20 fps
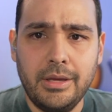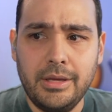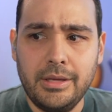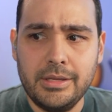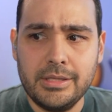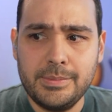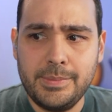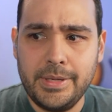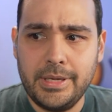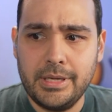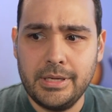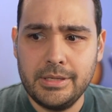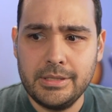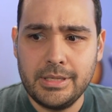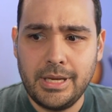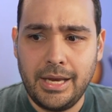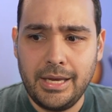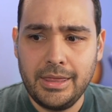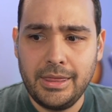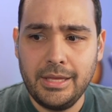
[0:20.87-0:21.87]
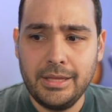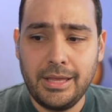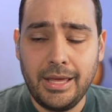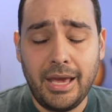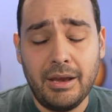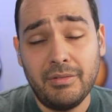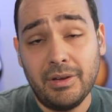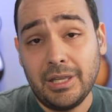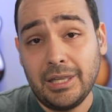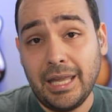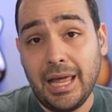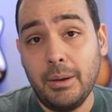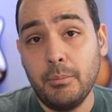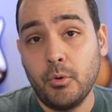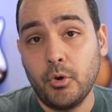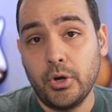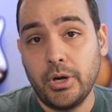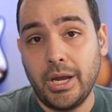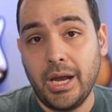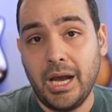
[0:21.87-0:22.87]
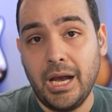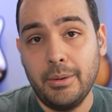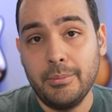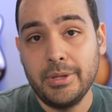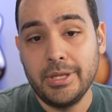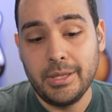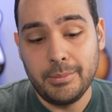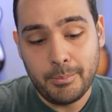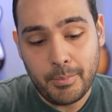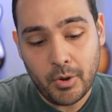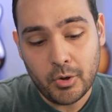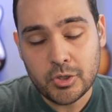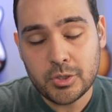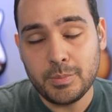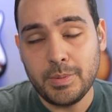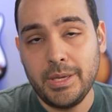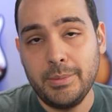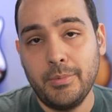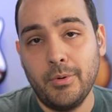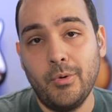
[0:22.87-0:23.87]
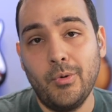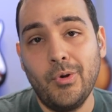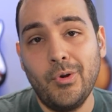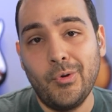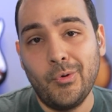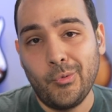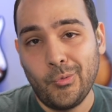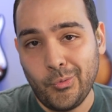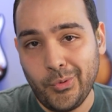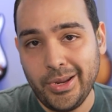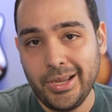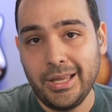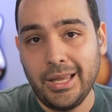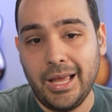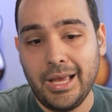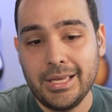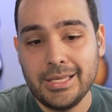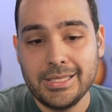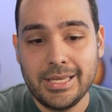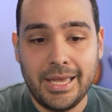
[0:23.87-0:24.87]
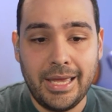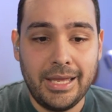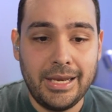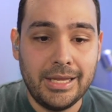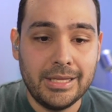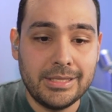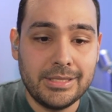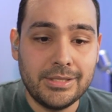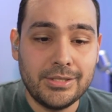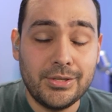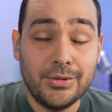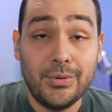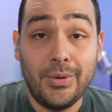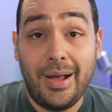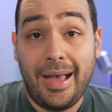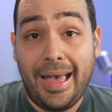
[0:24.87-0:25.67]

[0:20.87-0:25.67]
is because I think they have a lot more in common than most people realize, and it's to